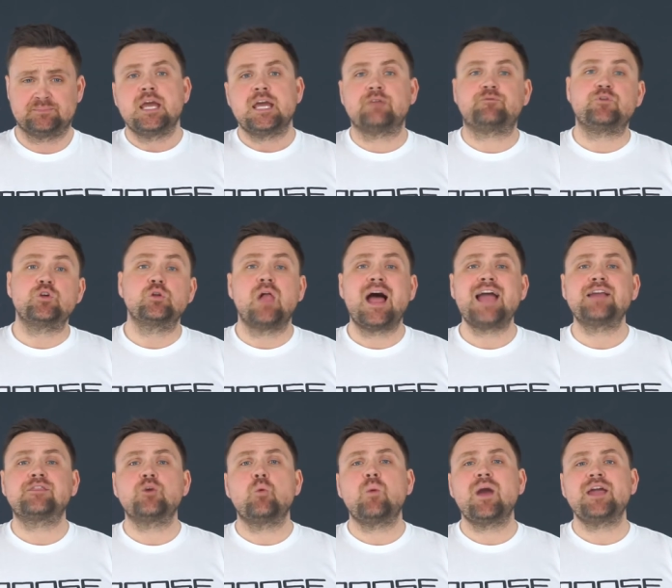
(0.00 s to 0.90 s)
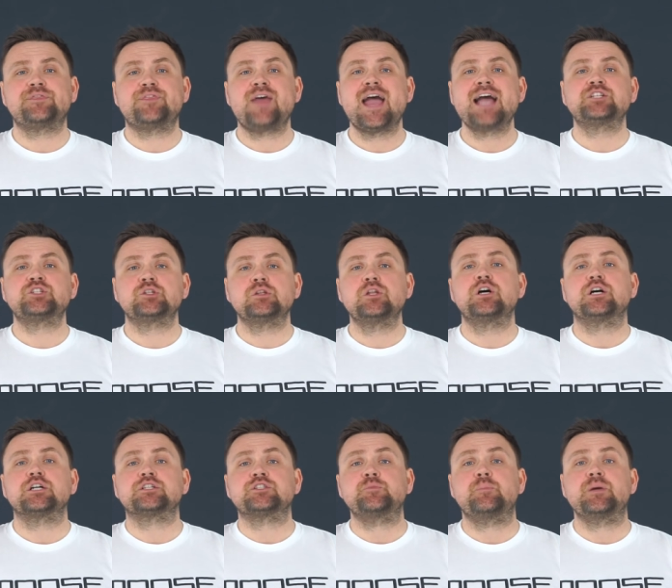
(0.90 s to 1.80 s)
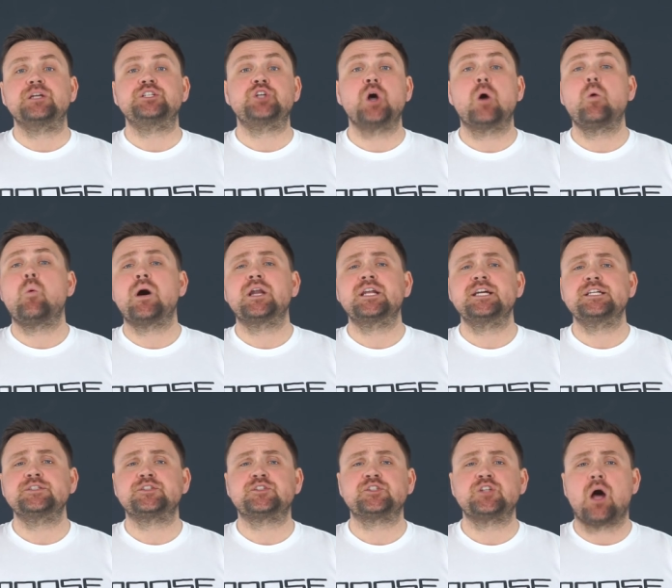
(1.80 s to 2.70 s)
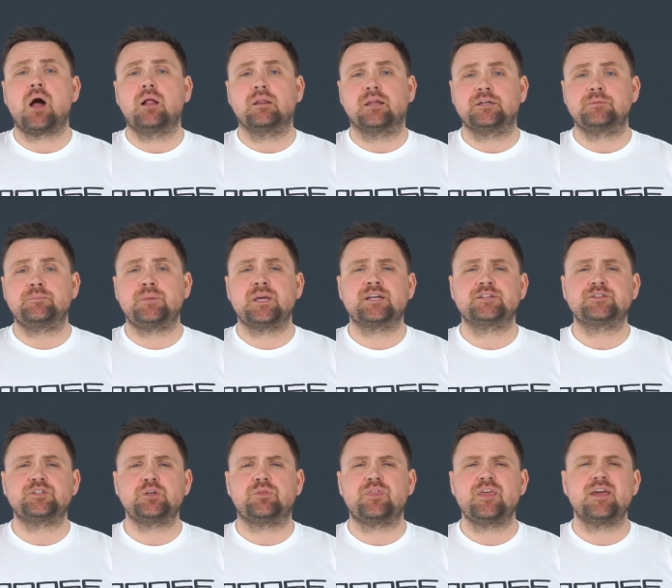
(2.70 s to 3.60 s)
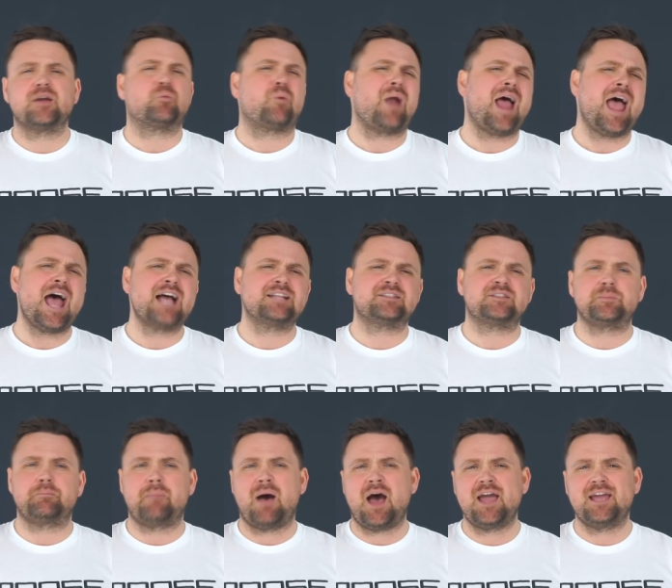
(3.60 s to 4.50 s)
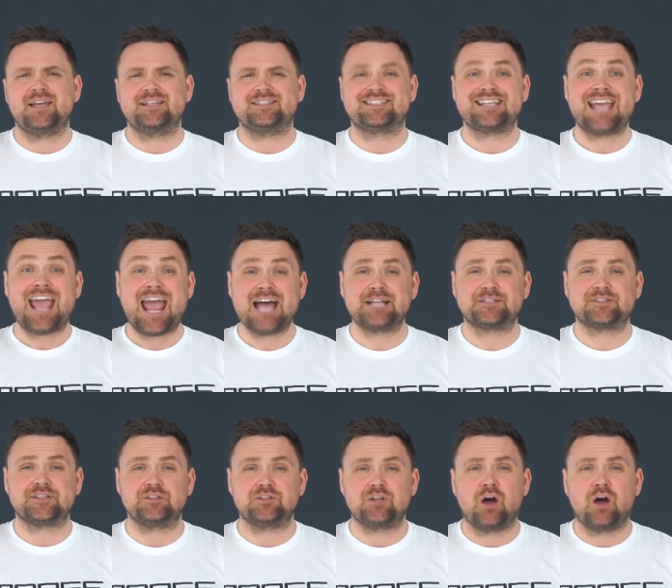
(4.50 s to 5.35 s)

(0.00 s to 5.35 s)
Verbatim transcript: If you like the way thatch looks but don't want to install it because you think rats, mice, cats, and